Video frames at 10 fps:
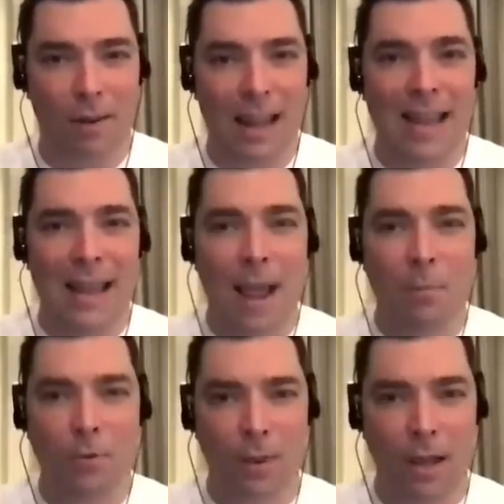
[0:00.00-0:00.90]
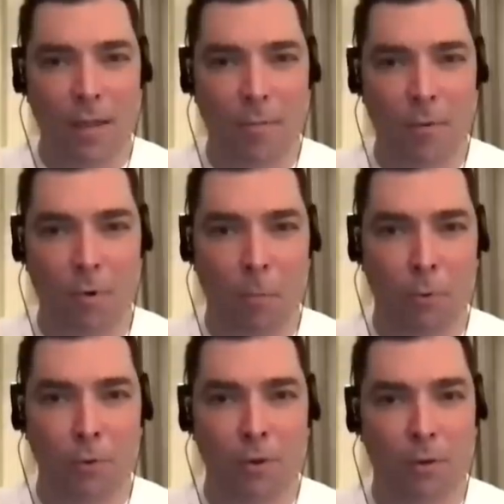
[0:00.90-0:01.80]
He came to Kiev before
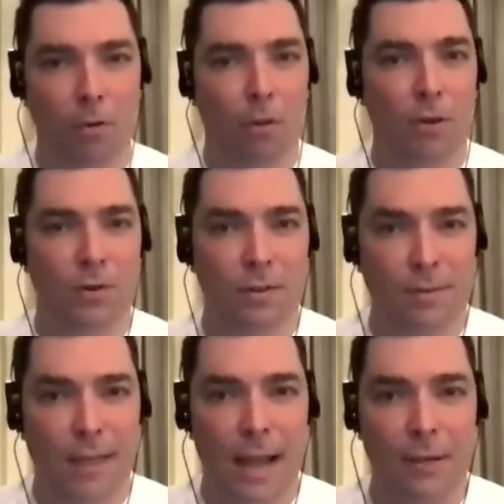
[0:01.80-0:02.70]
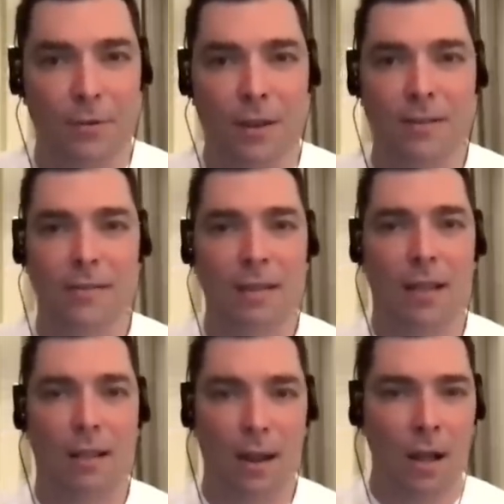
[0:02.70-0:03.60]
Putin could launch his theatrics and
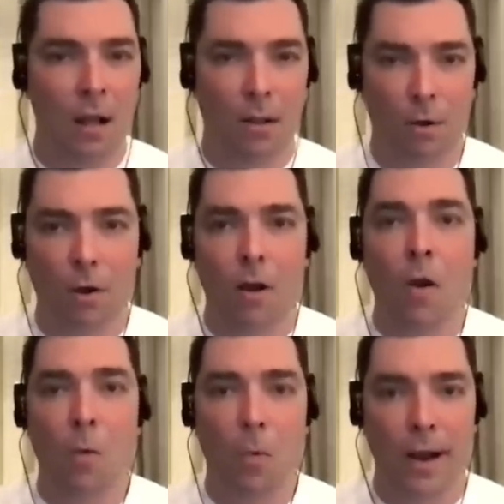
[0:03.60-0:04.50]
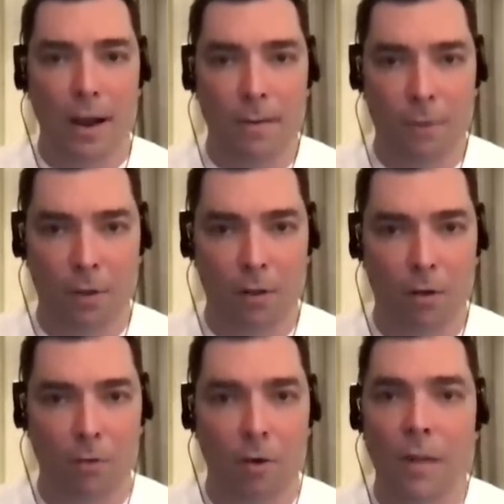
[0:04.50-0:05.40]
said, like, look, we're here for the
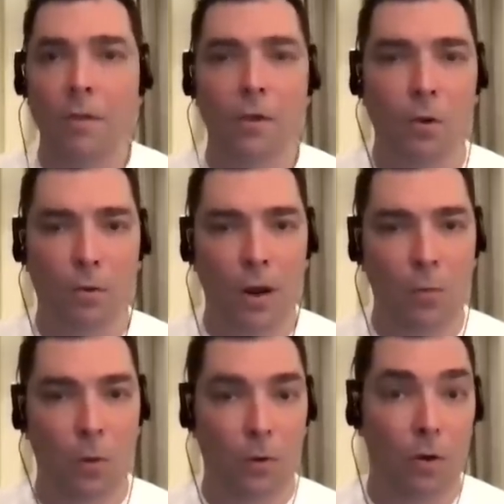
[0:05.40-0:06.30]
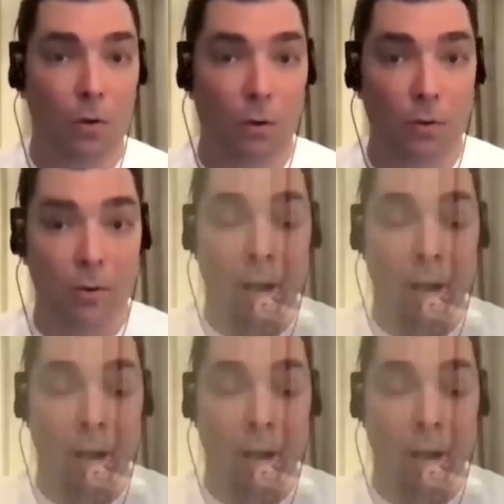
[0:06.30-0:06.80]
long run. Ukraine will not lose.